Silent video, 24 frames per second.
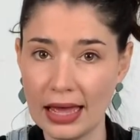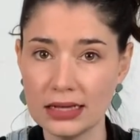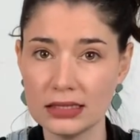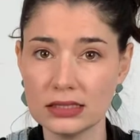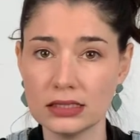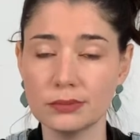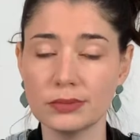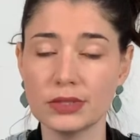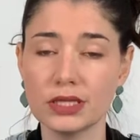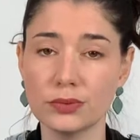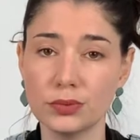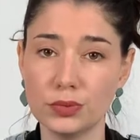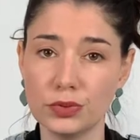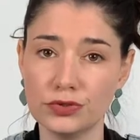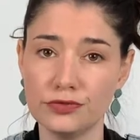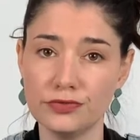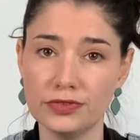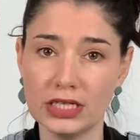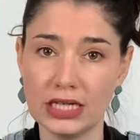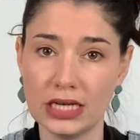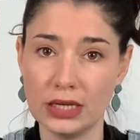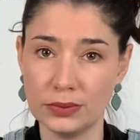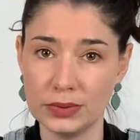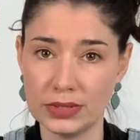Some of the wood
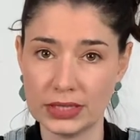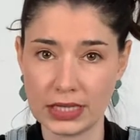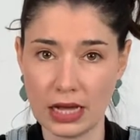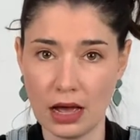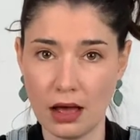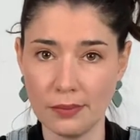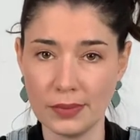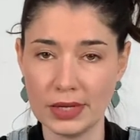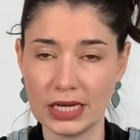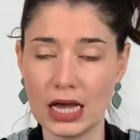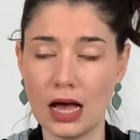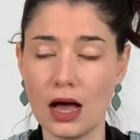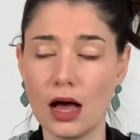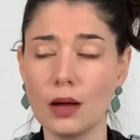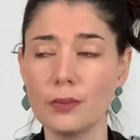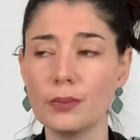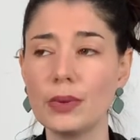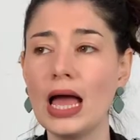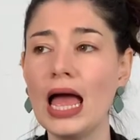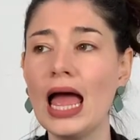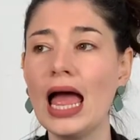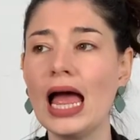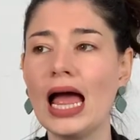veneer was coming up,